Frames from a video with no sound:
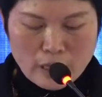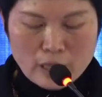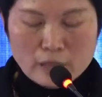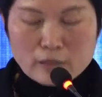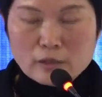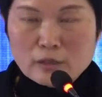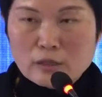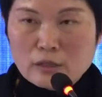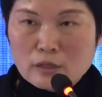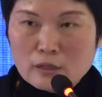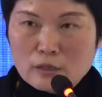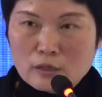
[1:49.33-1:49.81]

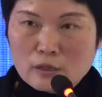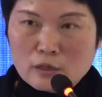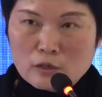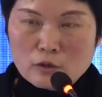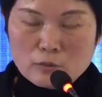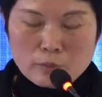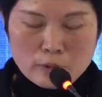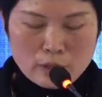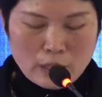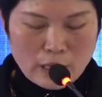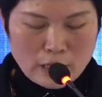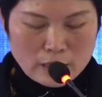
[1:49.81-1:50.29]

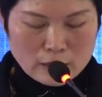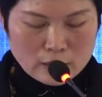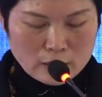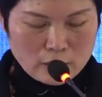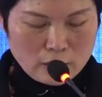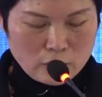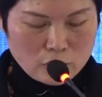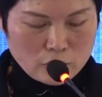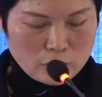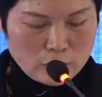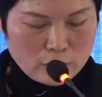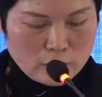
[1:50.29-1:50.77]

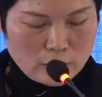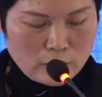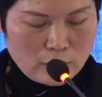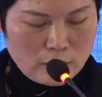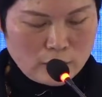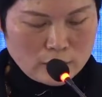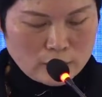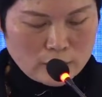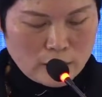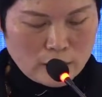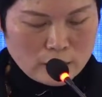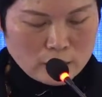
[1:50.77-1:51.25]
anti-globalization
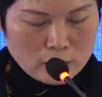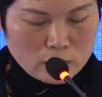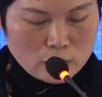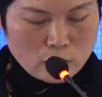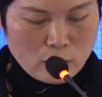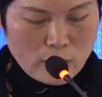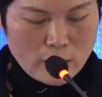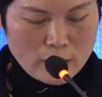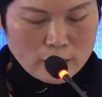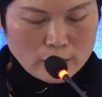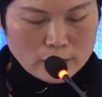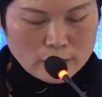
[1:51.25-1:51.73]
is on the
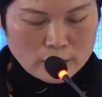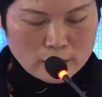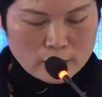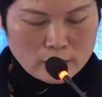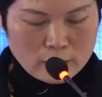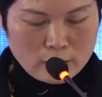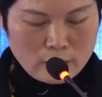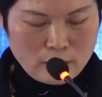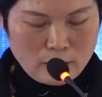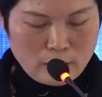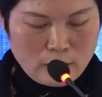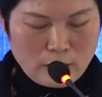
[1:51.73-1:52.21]
rise,